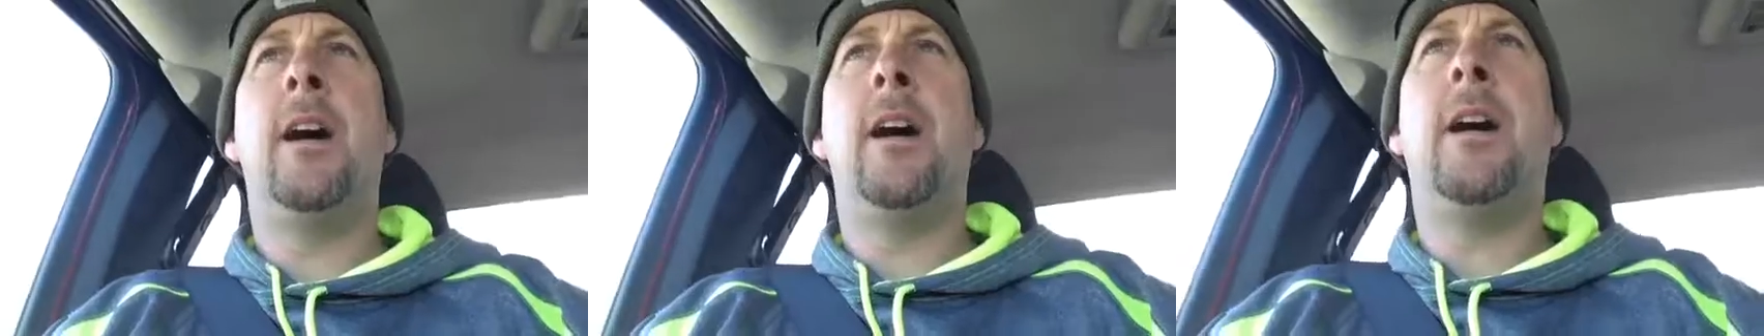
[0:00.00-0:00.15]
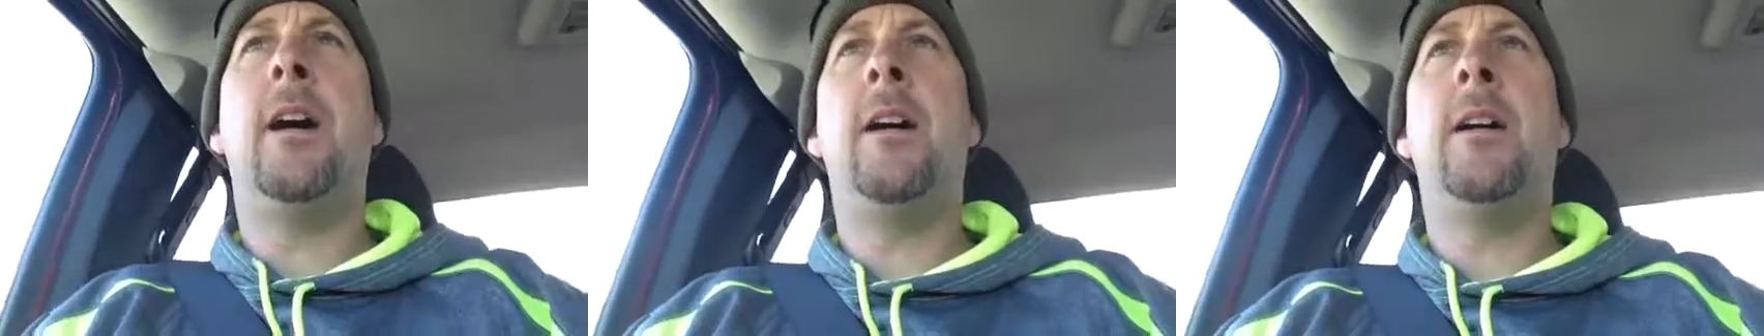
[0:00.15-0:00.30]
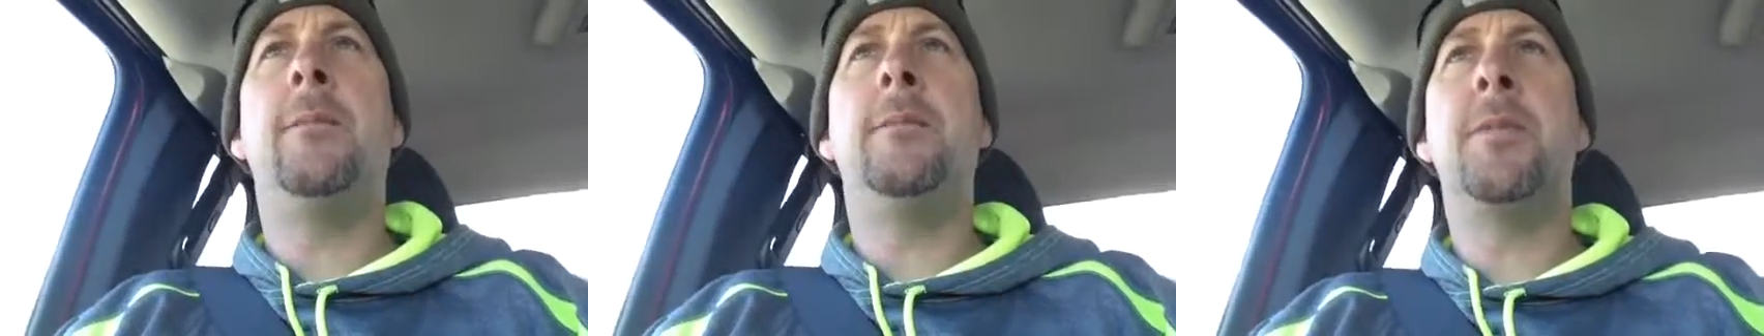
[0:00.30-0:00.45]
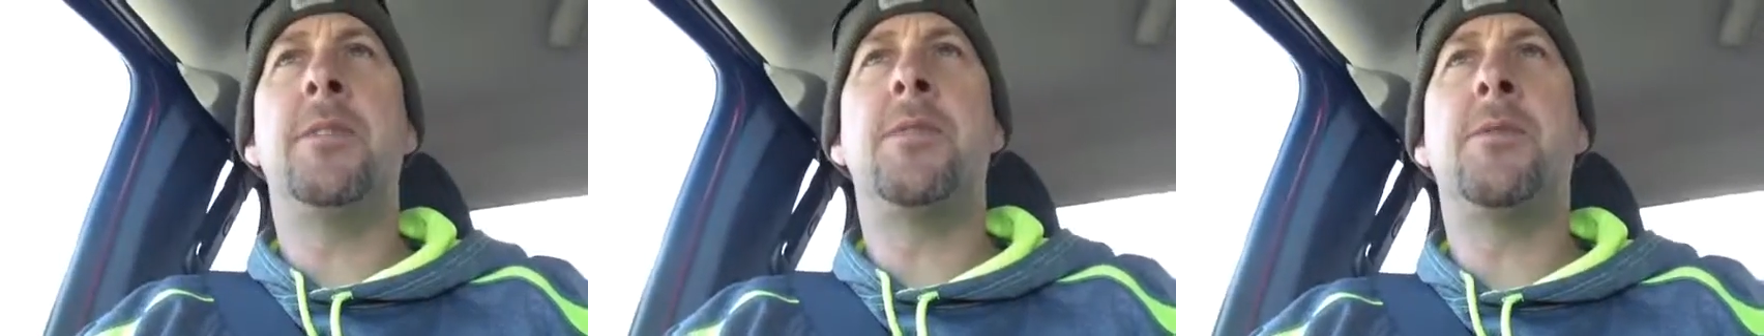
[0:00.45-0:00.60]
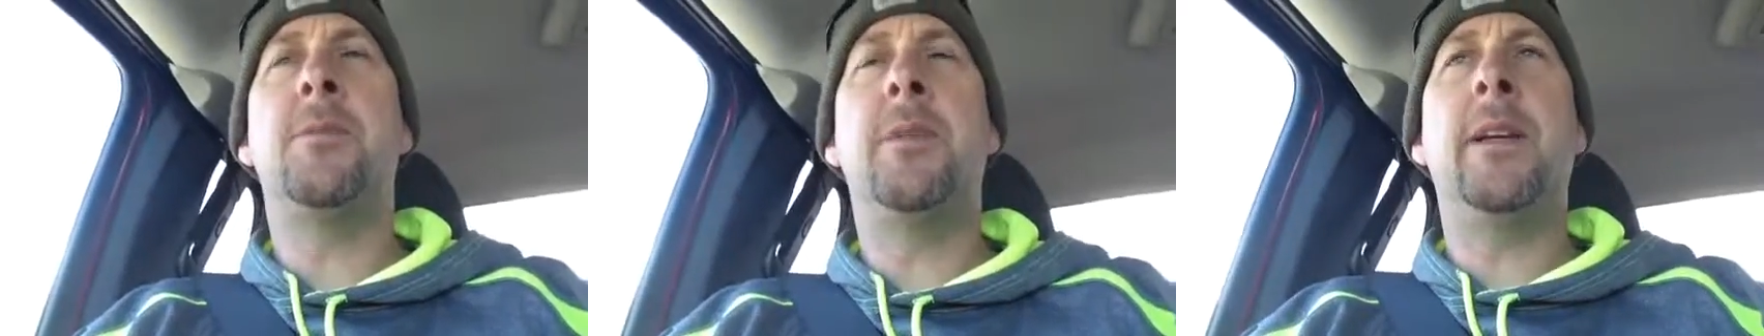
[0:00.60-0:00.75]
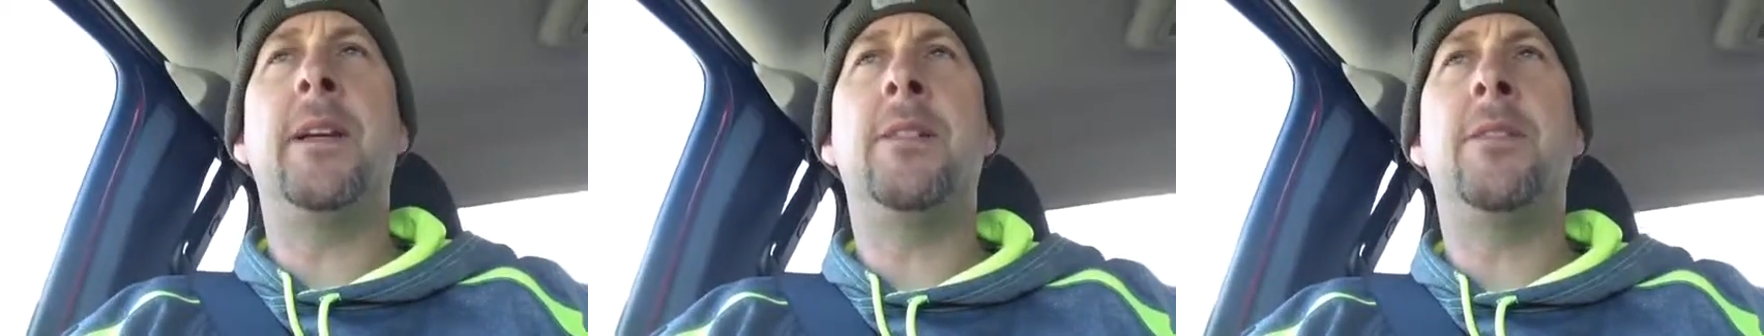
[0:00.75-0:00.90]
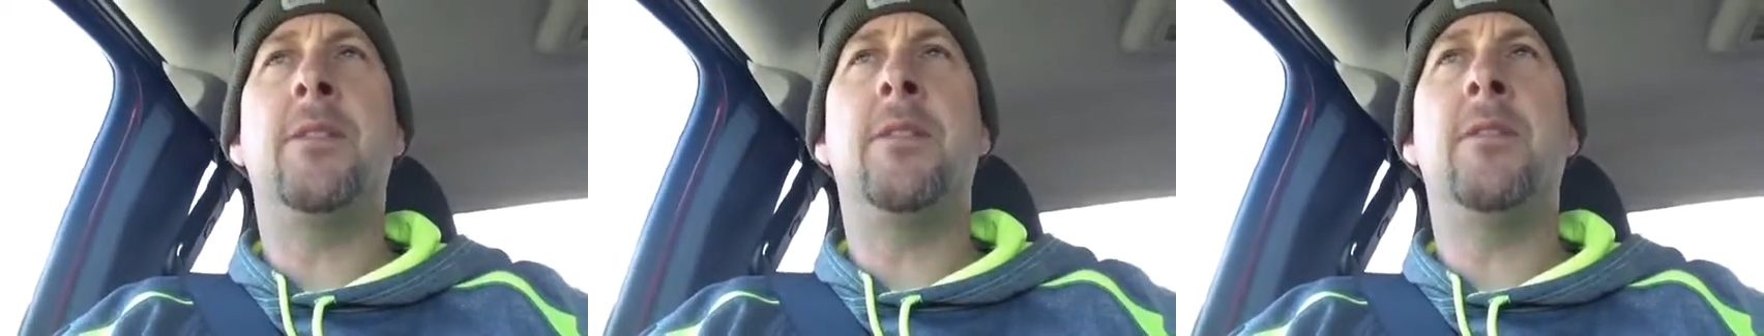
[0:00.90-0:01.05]
um, this
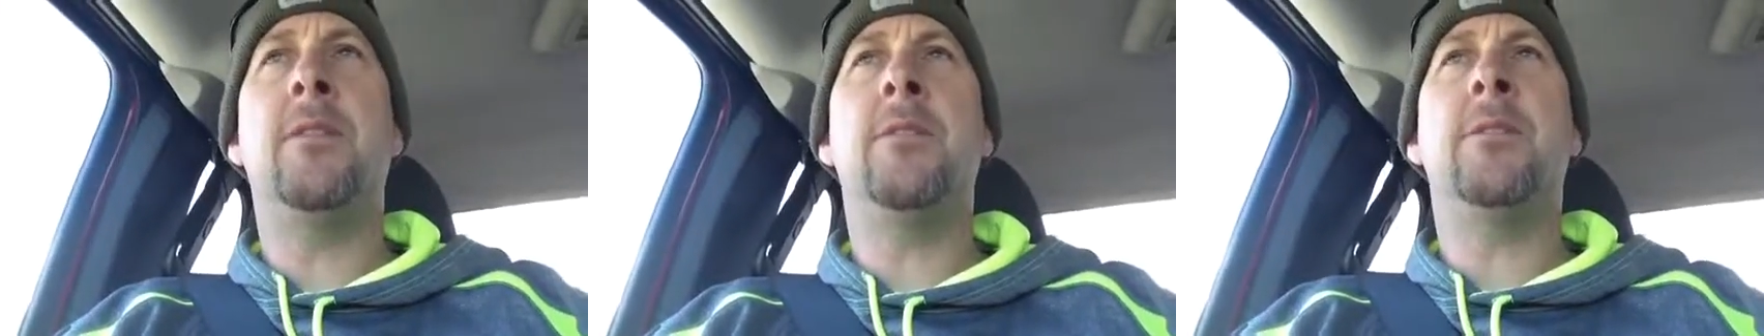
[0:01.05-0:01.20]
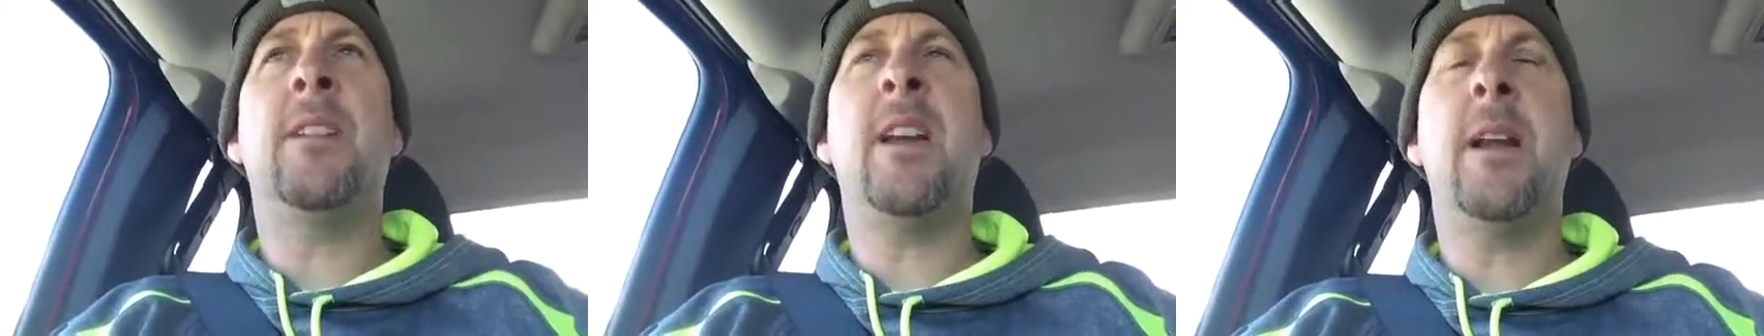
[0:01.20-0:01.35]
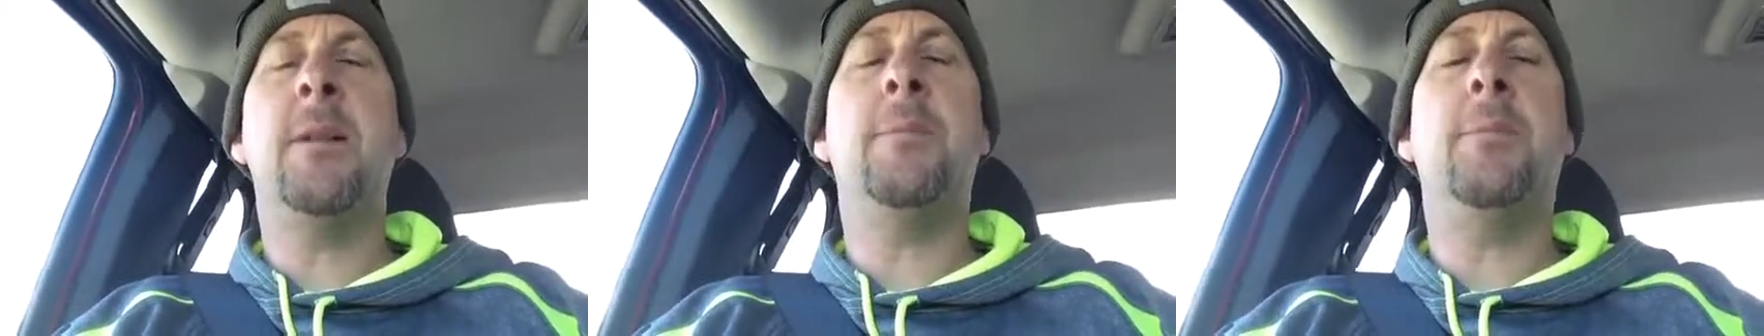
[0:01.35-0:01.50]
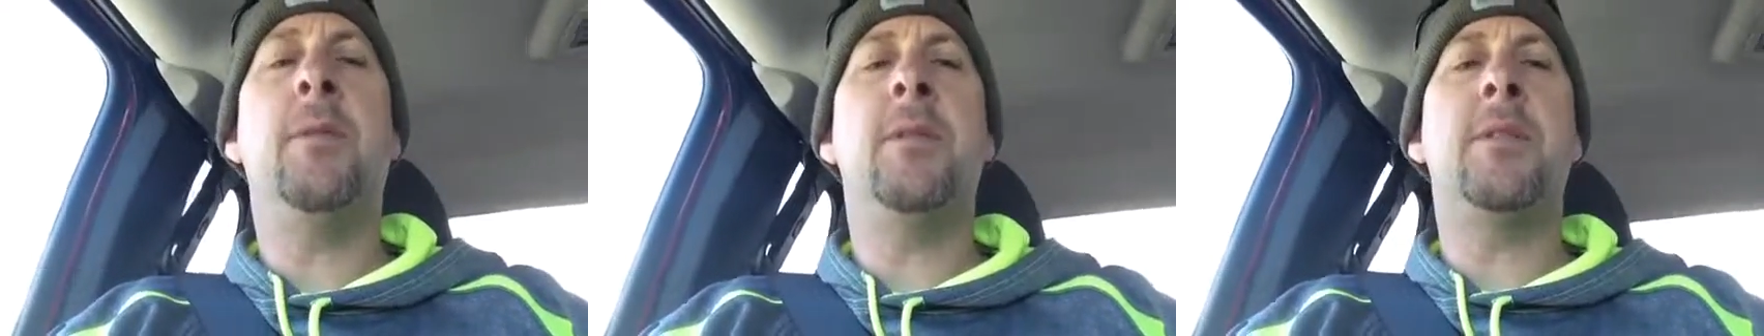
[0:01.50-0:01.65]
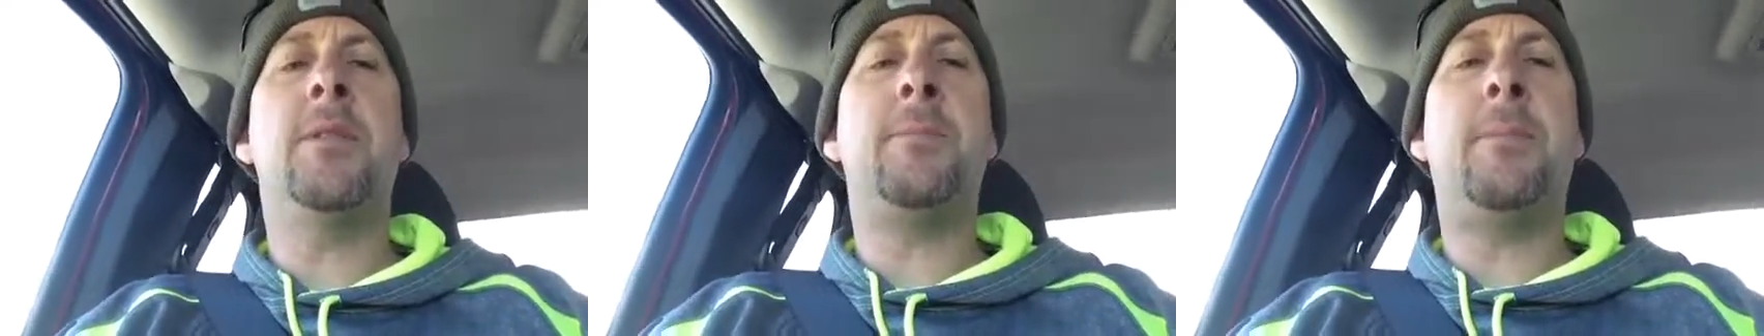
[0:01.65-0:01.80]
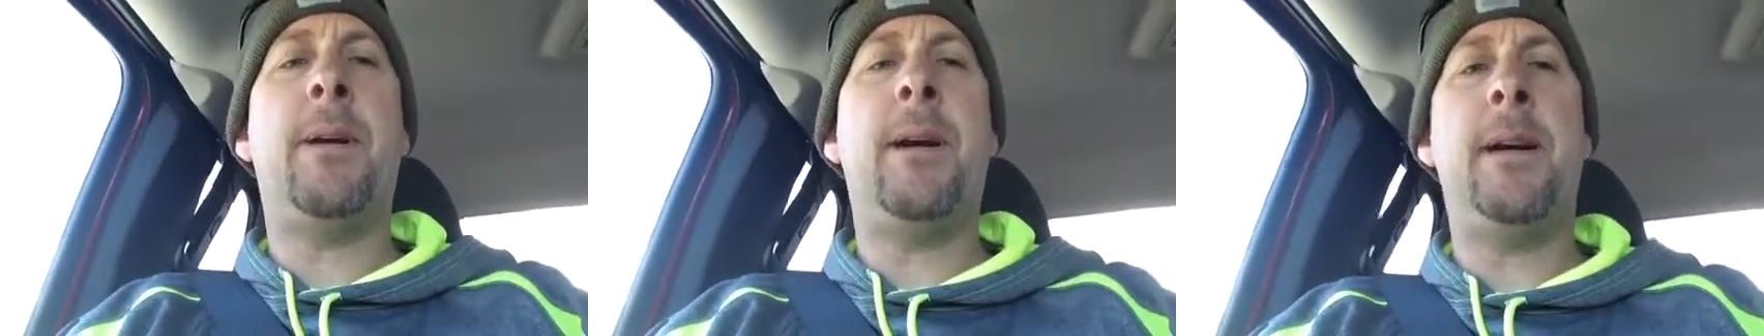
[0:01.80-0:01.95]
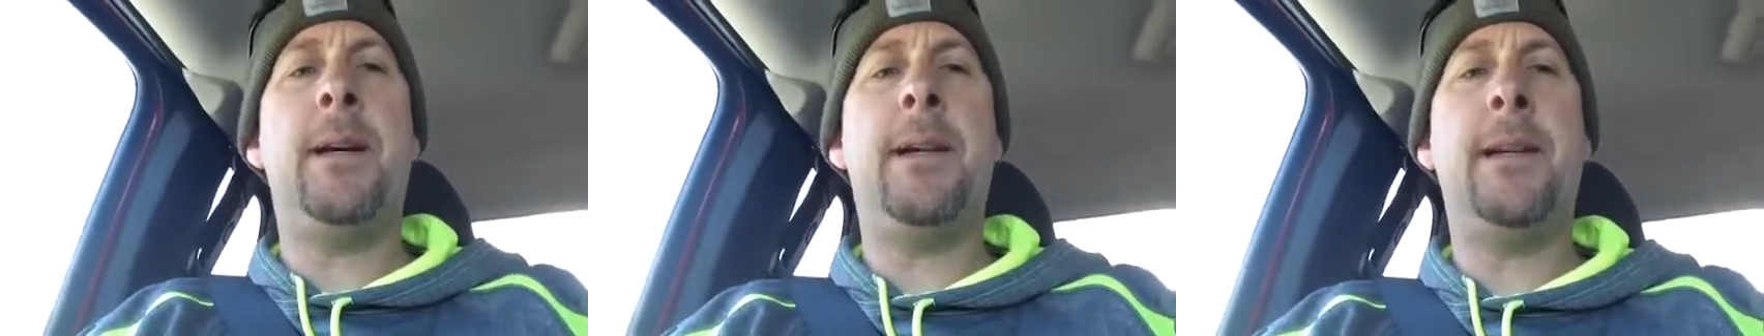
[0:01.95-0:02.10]
week, so it's kind of put us
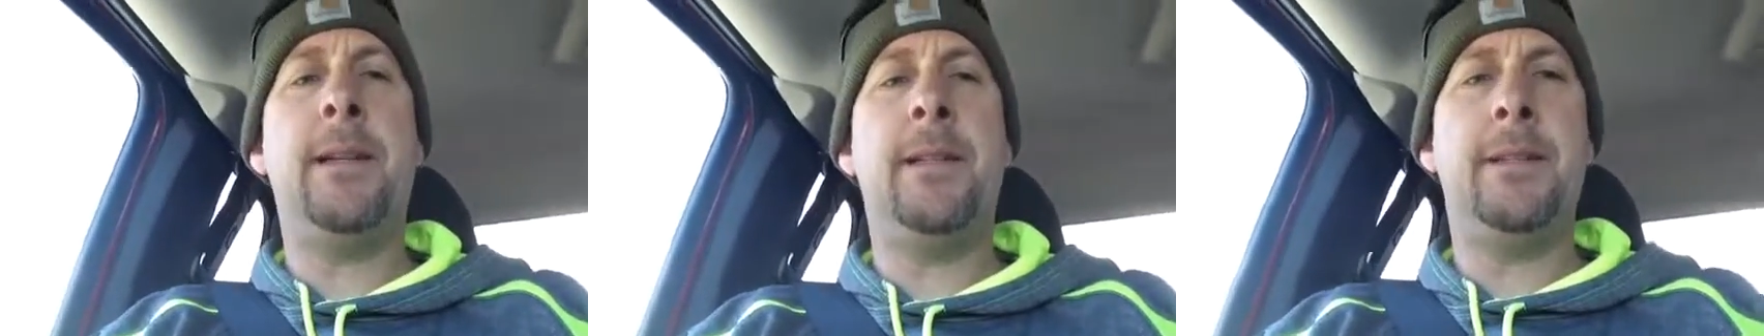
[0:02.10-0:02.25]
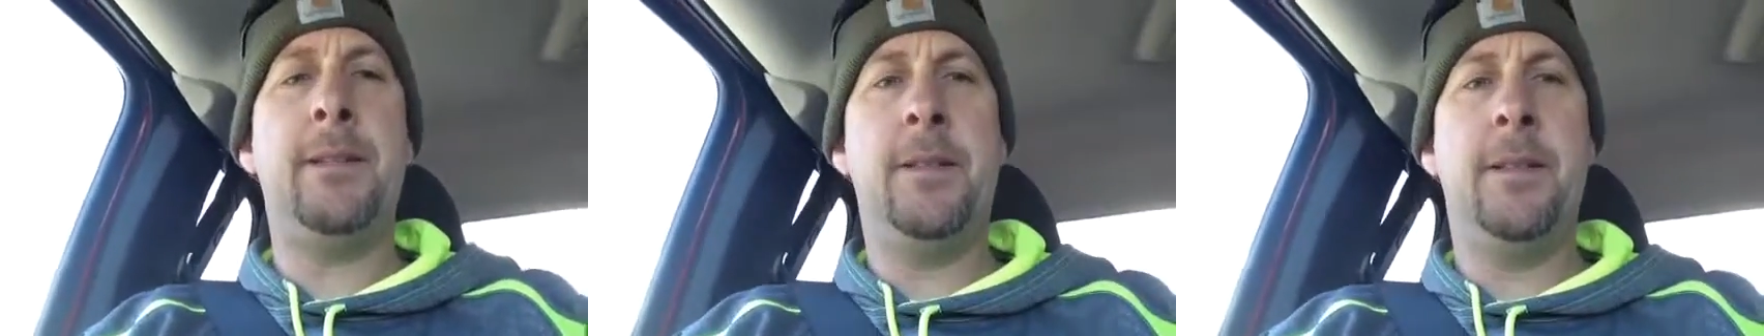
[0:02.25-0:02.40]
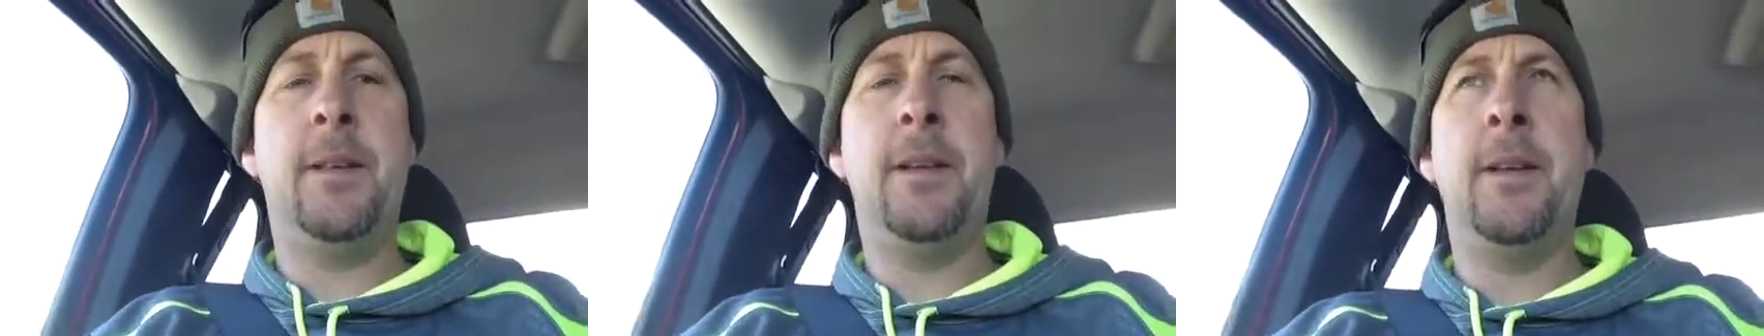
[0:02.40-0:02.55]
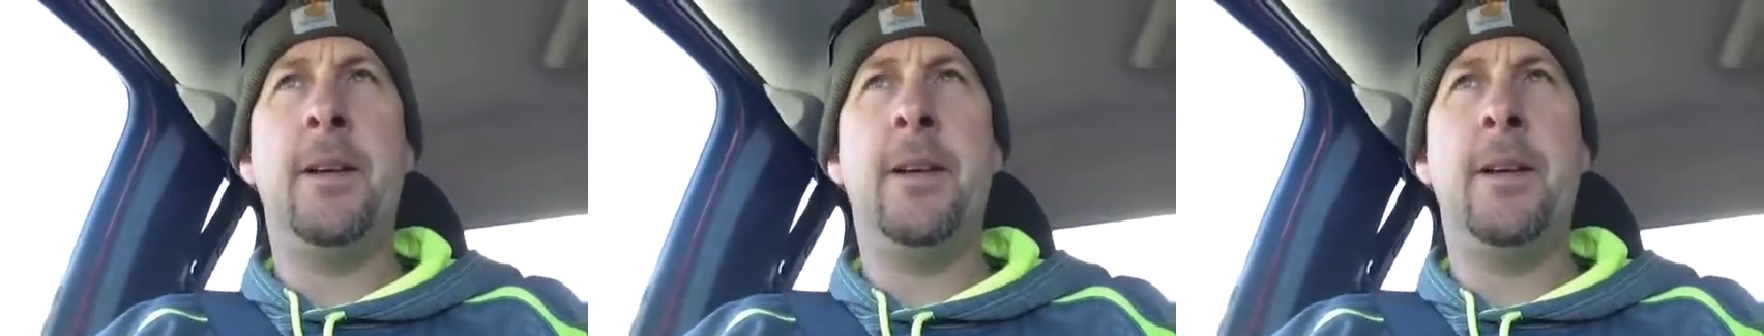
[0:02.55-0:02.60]
behind.